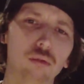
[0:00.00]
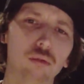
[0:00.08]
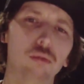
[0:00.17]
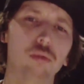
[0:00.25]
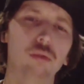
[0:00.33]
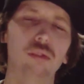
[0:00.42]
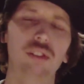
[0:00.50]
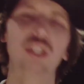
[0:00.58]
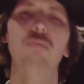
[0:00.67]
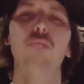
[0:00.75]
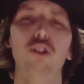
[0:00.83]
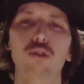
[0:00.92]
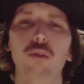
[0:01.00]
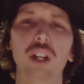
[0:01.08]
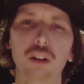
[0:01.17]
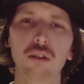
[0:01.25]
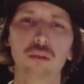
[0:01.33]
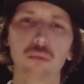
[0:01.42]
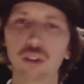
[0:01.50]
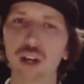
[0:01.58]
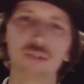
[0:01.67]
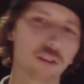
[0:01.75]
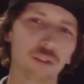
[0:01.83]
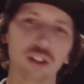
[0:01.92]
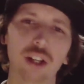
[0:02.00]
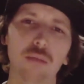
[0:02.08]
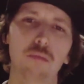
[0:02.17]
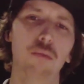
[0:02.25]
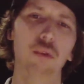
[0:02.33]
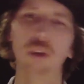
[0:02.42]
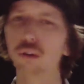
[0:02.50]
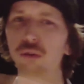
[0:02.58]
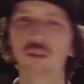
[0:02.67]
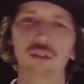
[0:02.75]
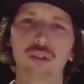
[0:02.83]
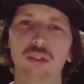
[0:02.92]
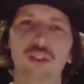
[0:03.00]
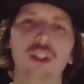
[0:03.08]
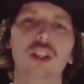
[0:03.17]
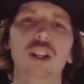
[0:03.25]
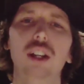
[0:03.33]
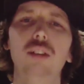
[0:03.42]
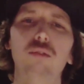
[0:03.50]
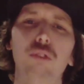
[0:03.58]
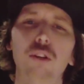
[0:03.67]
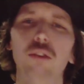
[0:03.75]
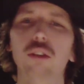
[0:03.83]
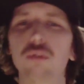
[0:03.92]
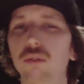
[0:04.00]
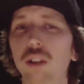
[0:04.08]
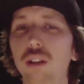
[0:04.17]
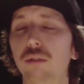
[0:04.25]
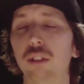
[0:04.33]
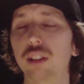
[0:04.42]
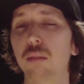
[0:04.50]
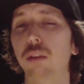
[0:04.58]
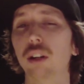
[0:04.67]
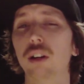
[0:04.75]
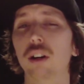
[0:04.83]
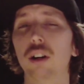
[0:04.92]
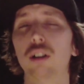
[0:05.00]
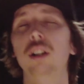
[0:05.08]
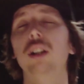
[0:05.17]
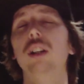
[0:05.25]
seem much quicker when you have something that blows in front of, for example, the car.